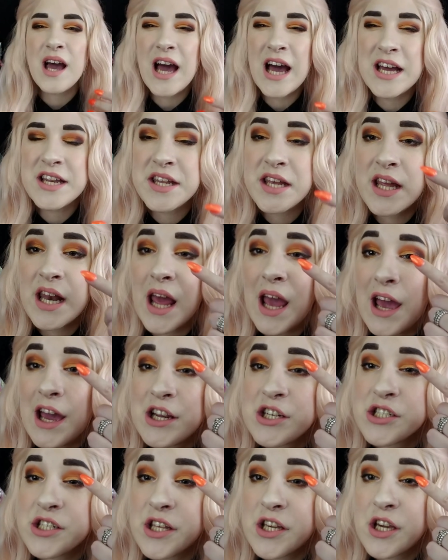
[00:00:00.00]
I did
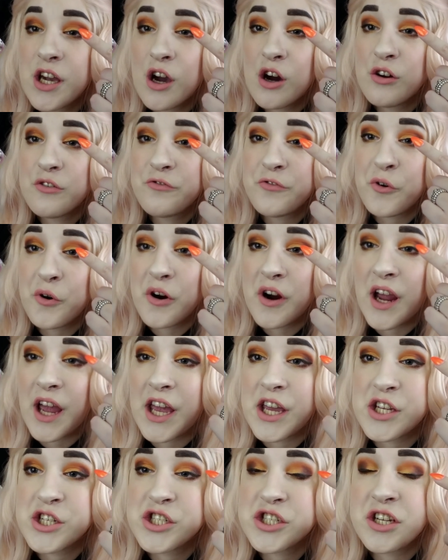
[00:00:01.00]
actually go for
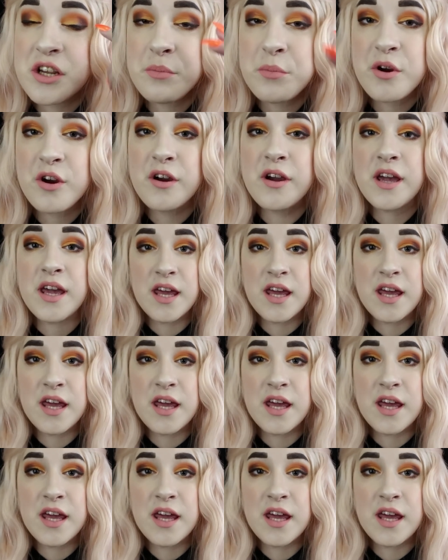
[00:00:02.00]
a shimmer